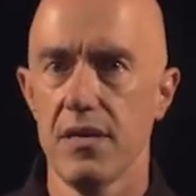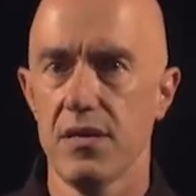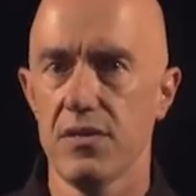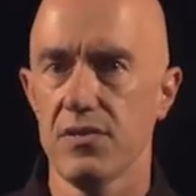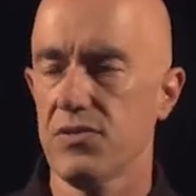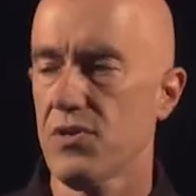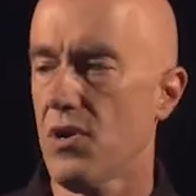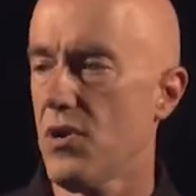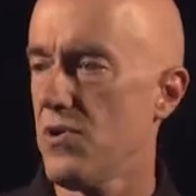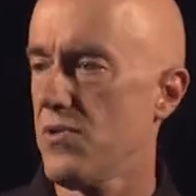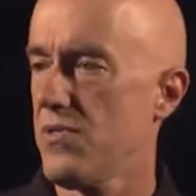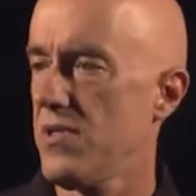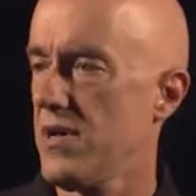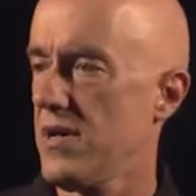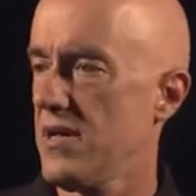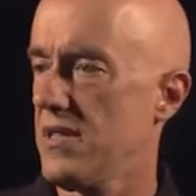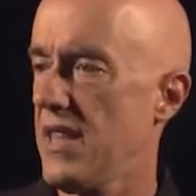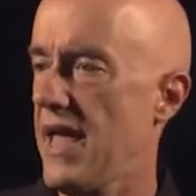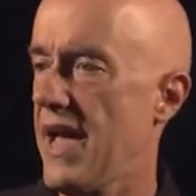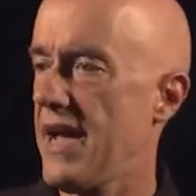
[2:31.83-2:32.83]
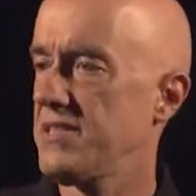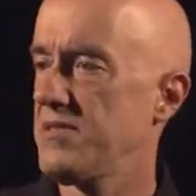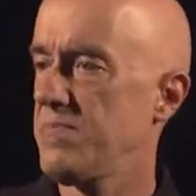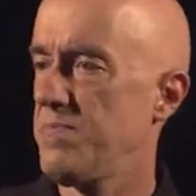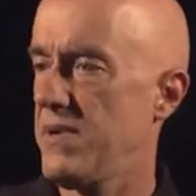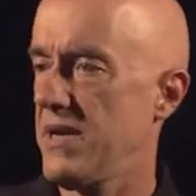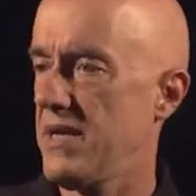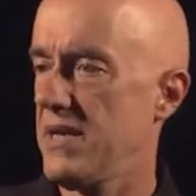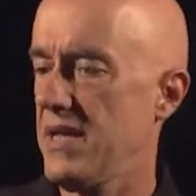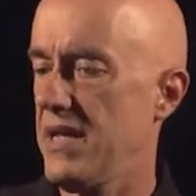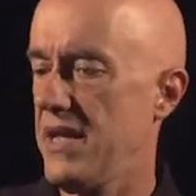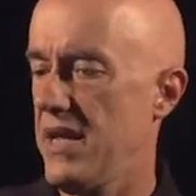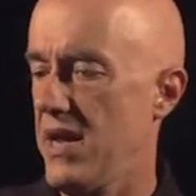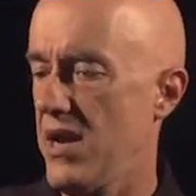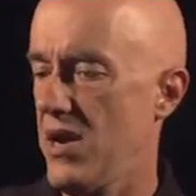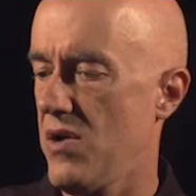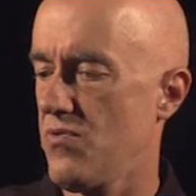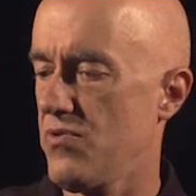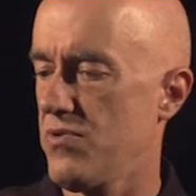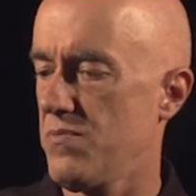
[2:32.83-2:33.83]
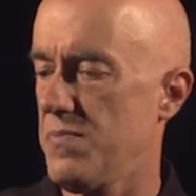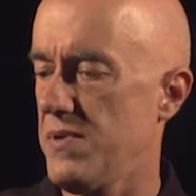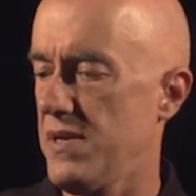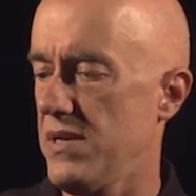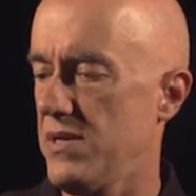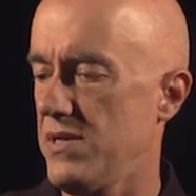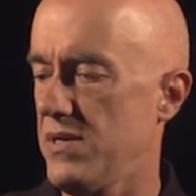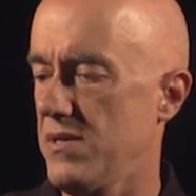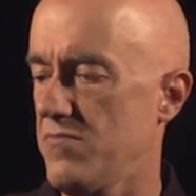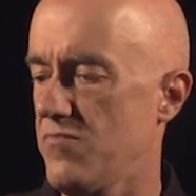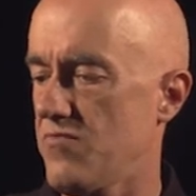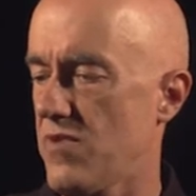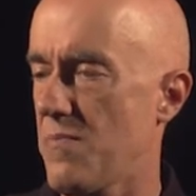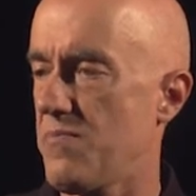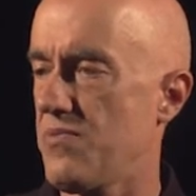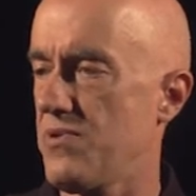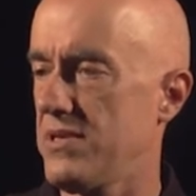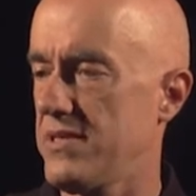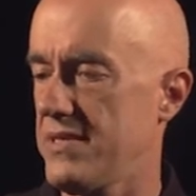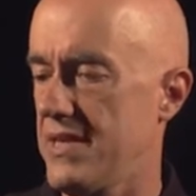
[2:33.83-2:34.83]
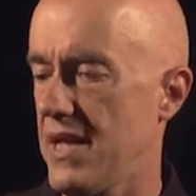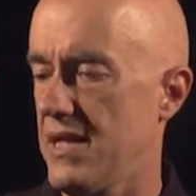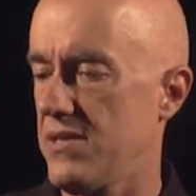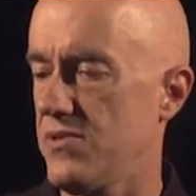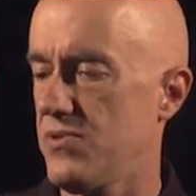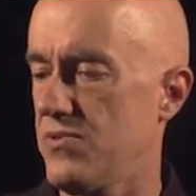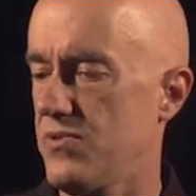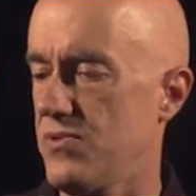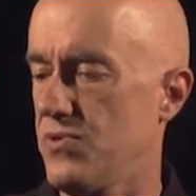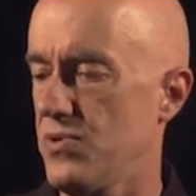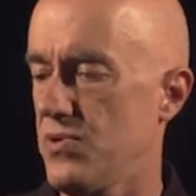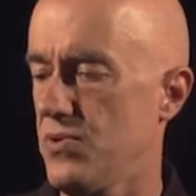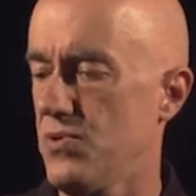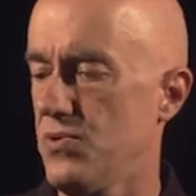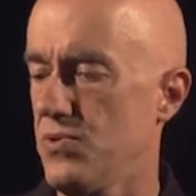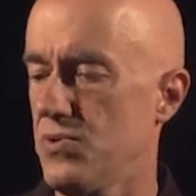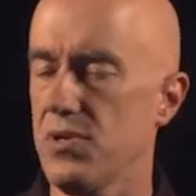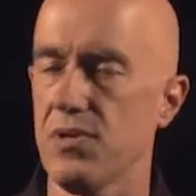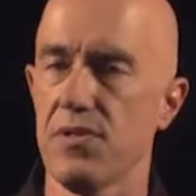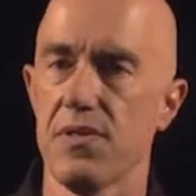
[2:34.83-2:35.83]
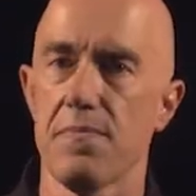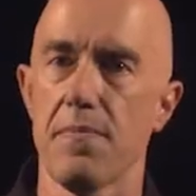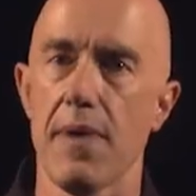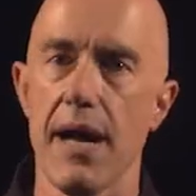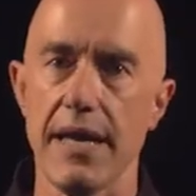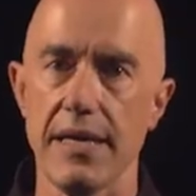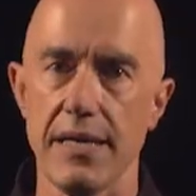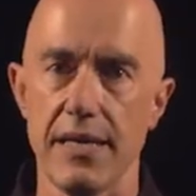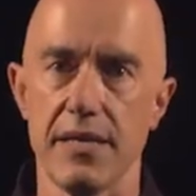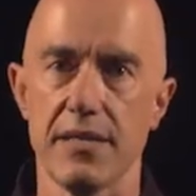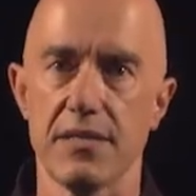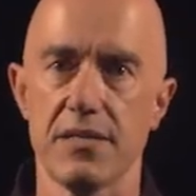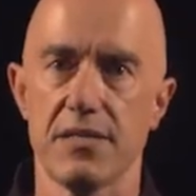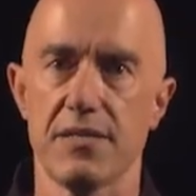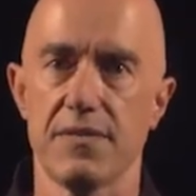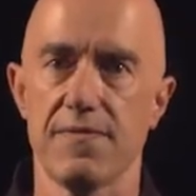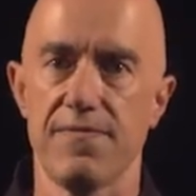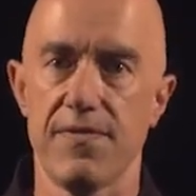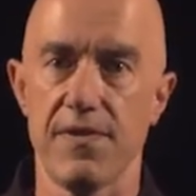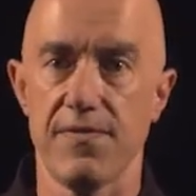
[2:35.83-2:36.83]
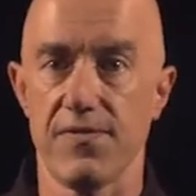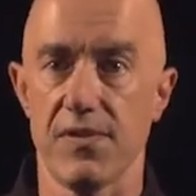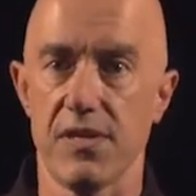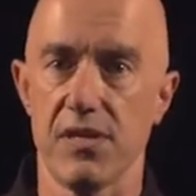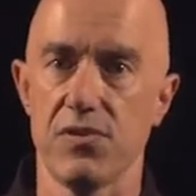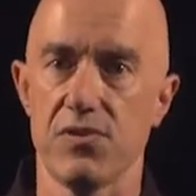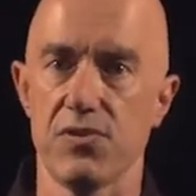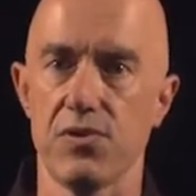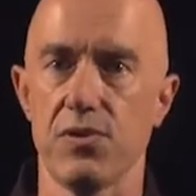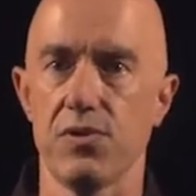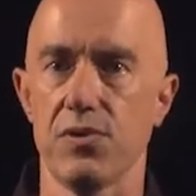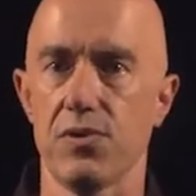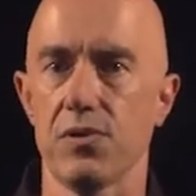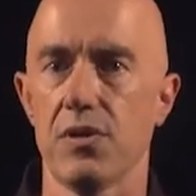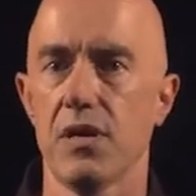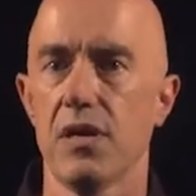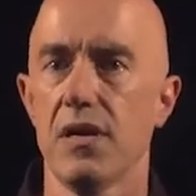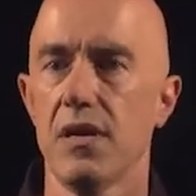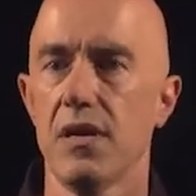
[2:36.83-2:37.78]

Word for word: So the last bit here would be represent 2 to the minus 52.